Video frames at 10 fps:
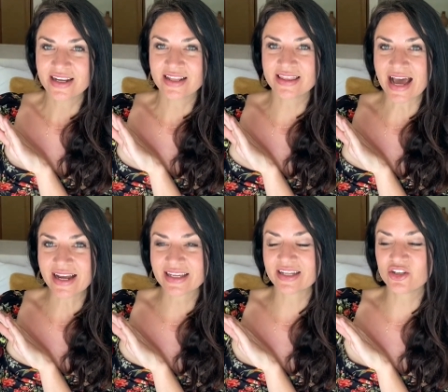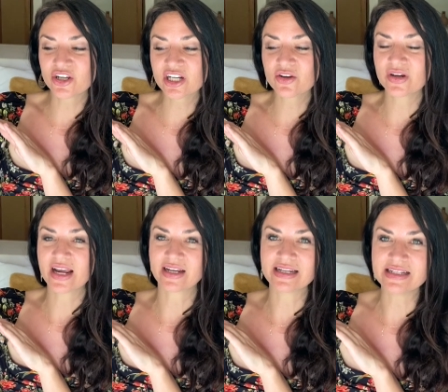that you're going to create
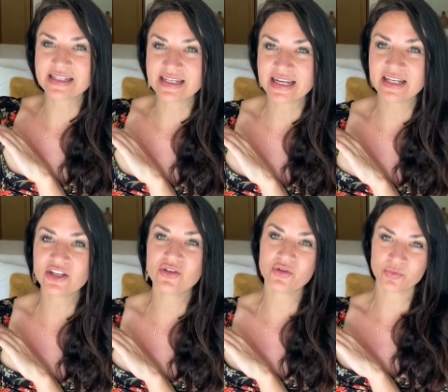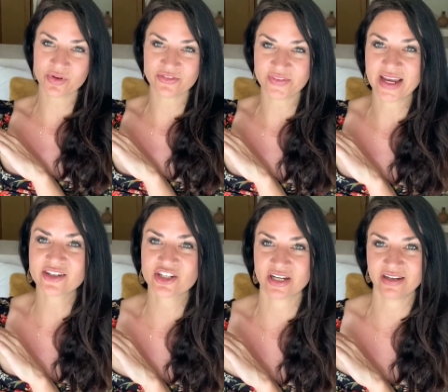a continued
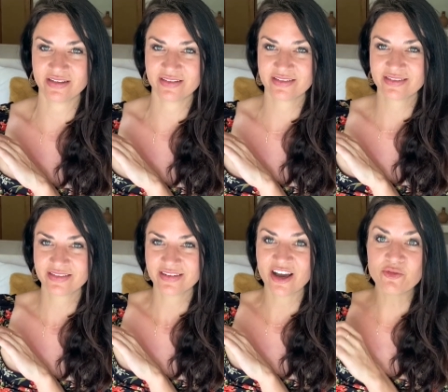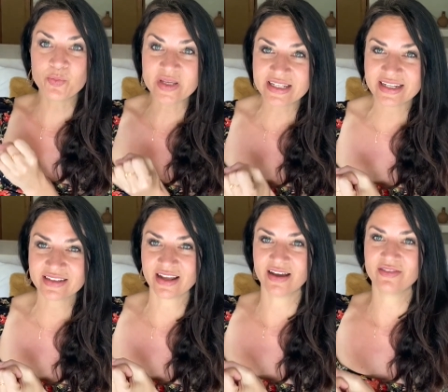reflection of being
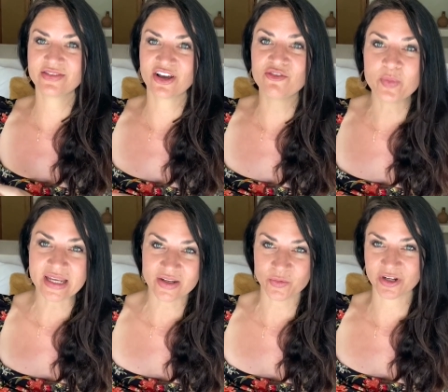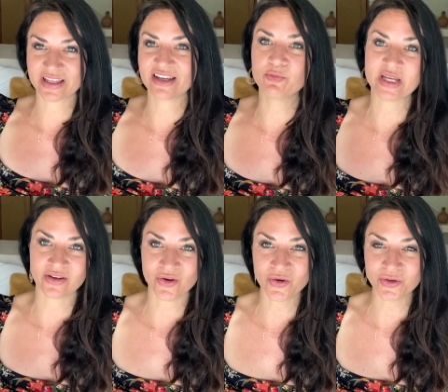loved, of being worthy, of being
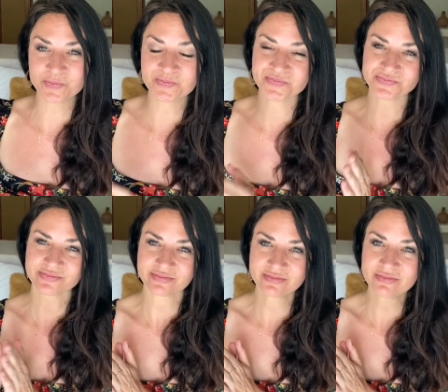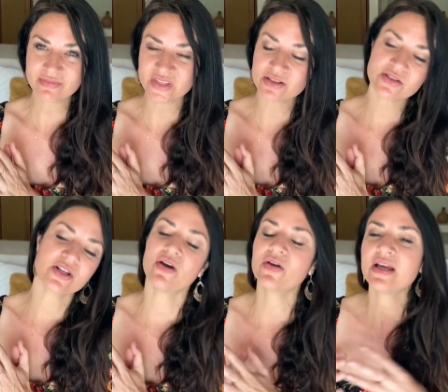whole.
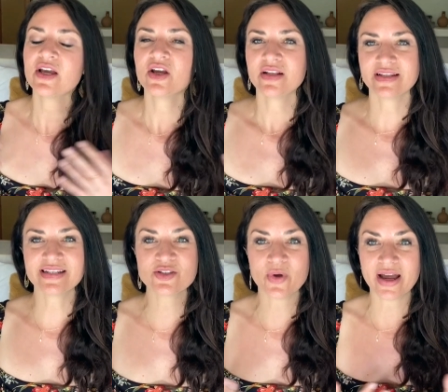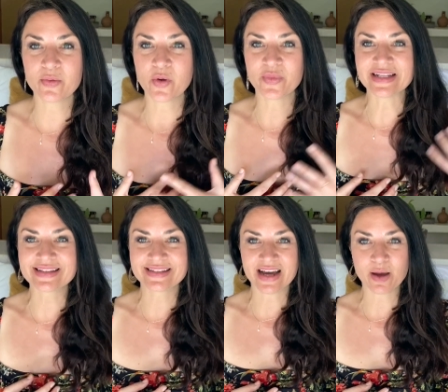So this is why when we
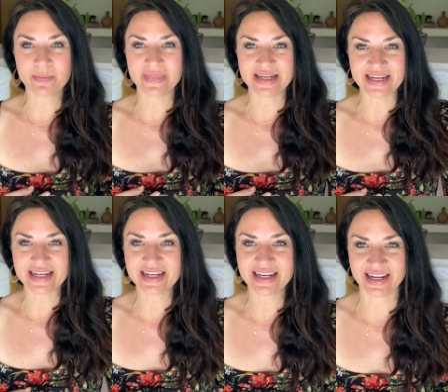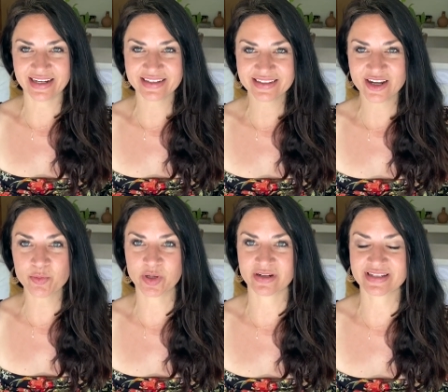stop needing a
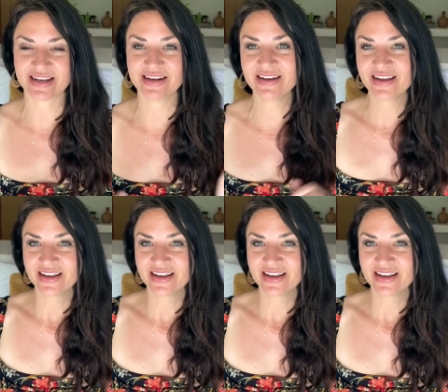person,